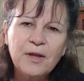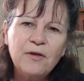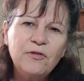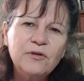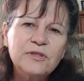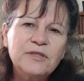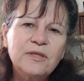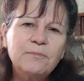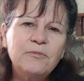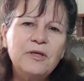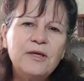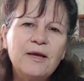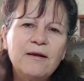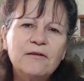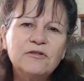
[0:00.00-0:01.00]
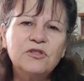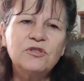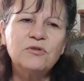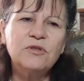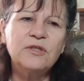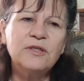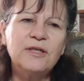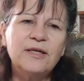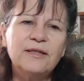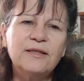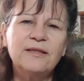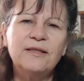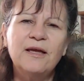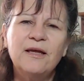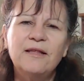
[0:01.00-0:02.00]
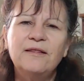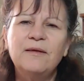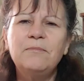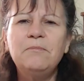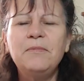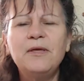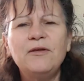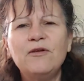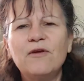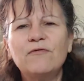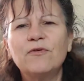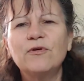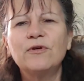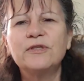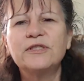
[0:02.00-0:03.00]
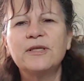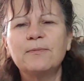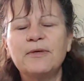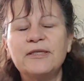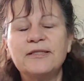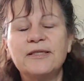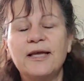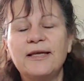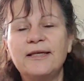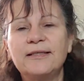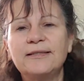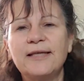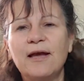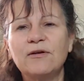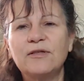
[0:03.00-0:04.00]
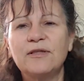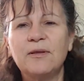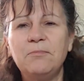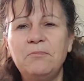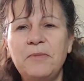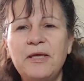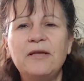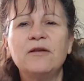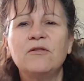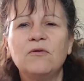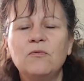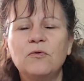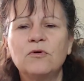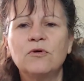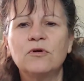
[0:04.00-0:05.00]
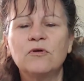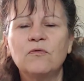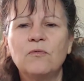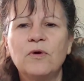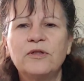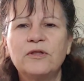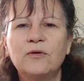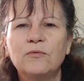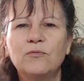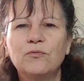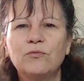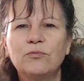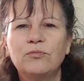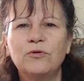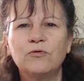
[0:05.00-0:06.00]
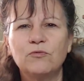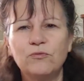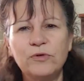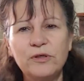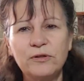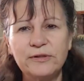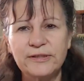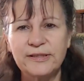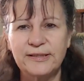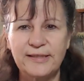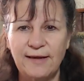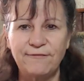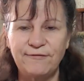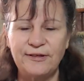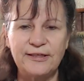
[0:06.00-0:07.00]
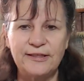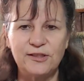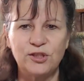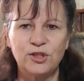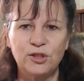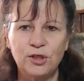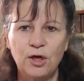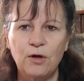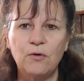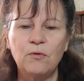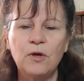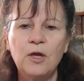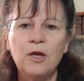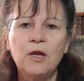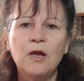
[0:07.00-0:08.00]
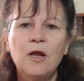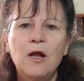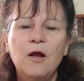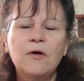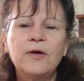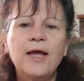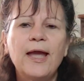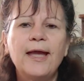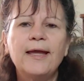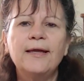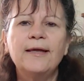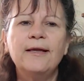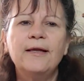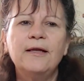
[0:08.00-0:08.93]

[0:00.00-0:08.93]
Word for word: There's something else you can get. The meat, you ever heard somebody say, get down to the meat of the word or what the, the real stuff is, you know? Okay,